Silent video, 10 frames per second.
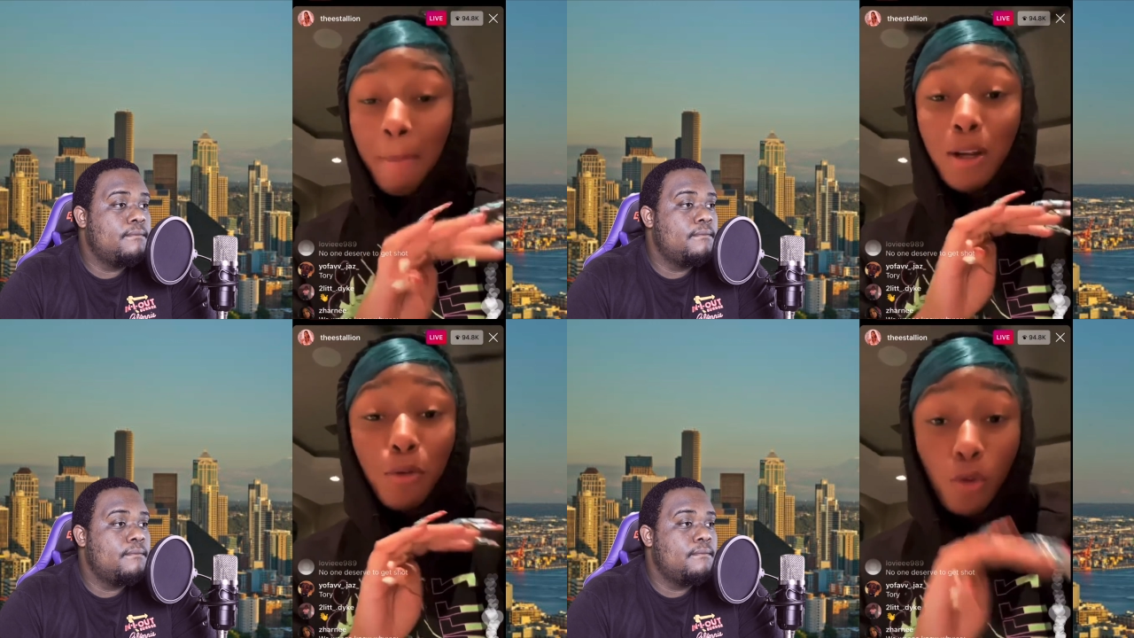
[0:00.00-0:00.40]
Speaker 1: in
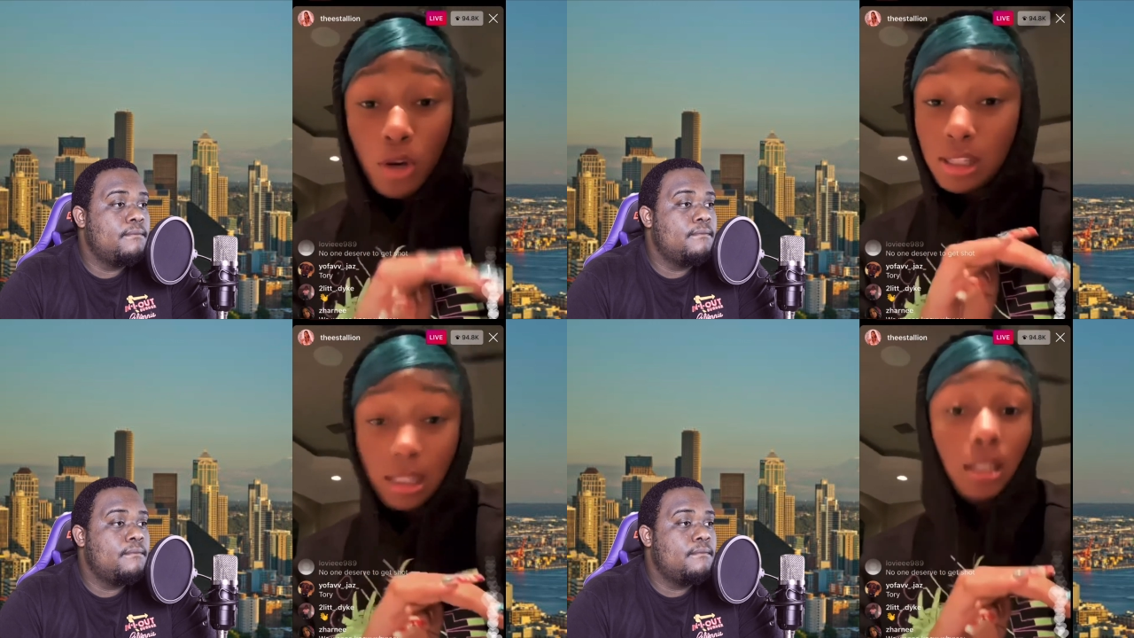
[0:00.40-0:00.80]
the front
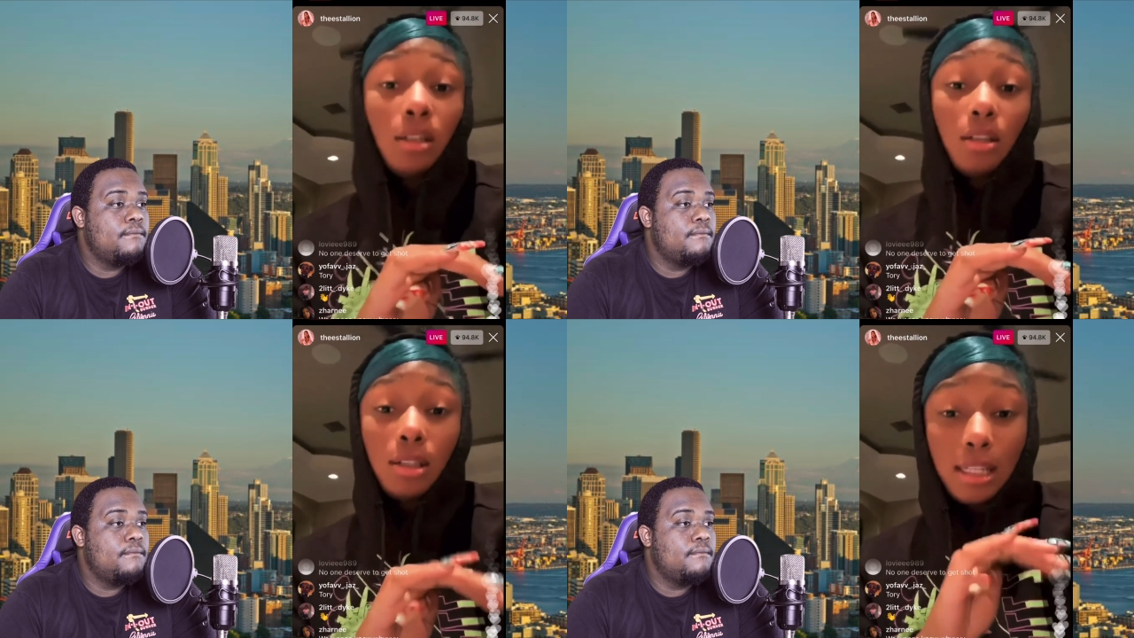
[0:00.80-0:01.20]
seat.
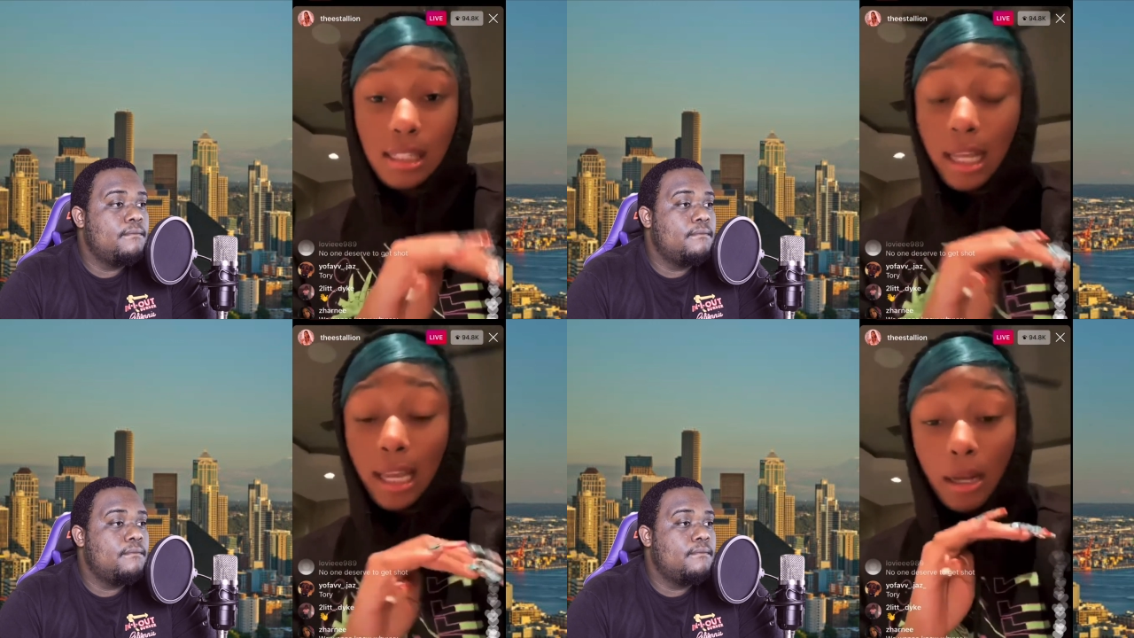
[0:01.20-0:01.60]
This
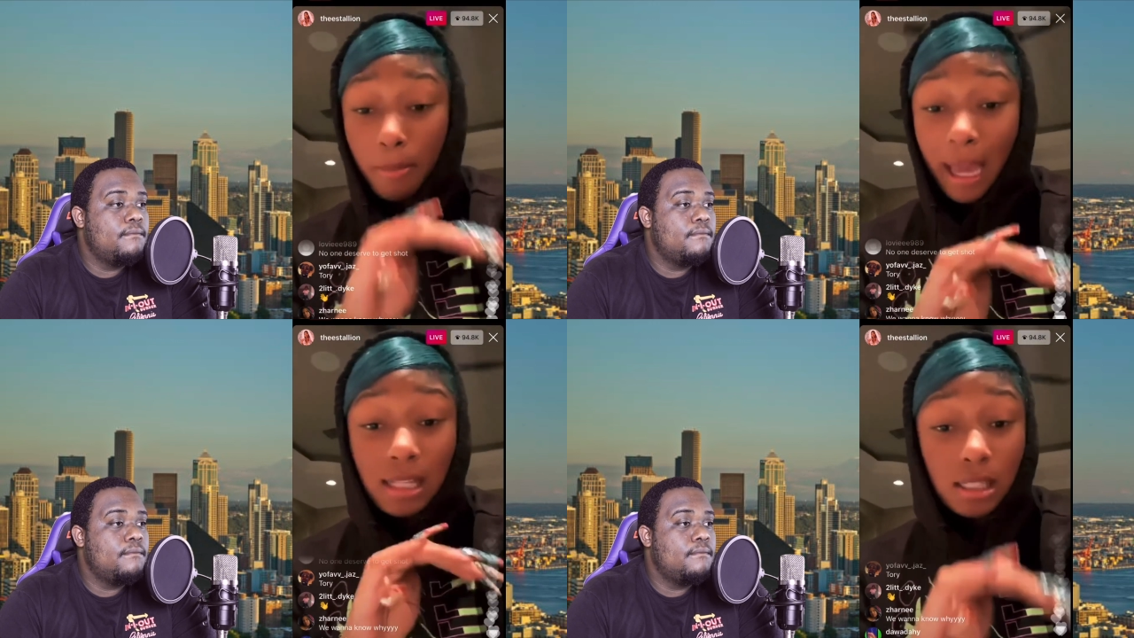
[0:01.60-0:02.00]
nigga in the
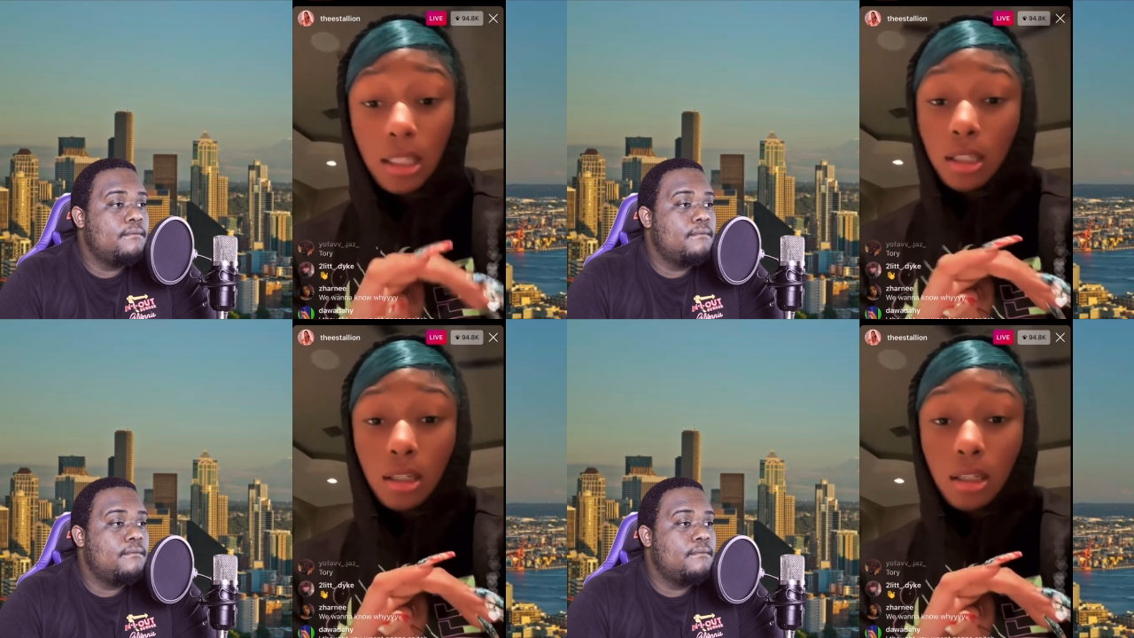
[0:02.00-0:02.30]
back seat.